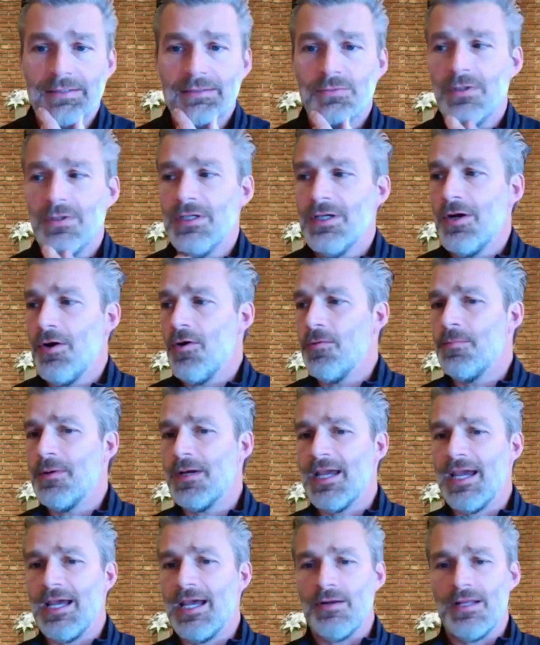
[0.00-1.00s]
we hope
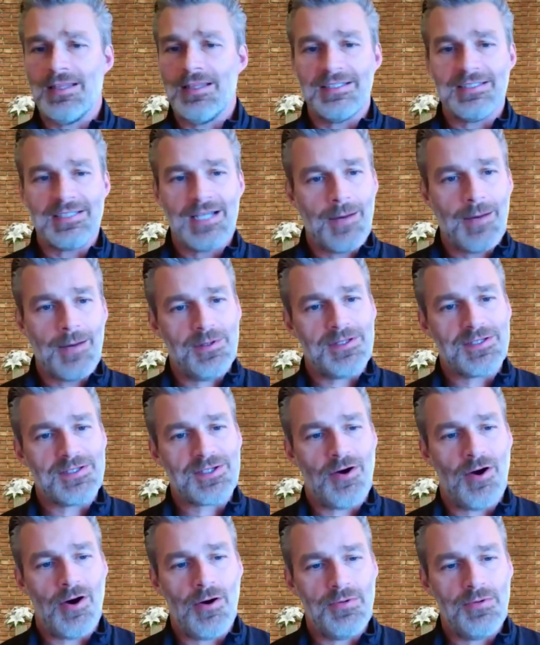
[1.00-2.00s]
again at the top of this
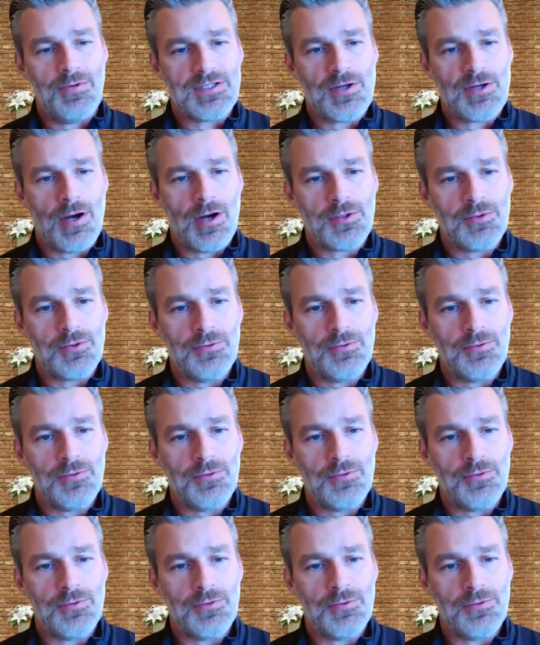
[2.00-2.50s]
call we talked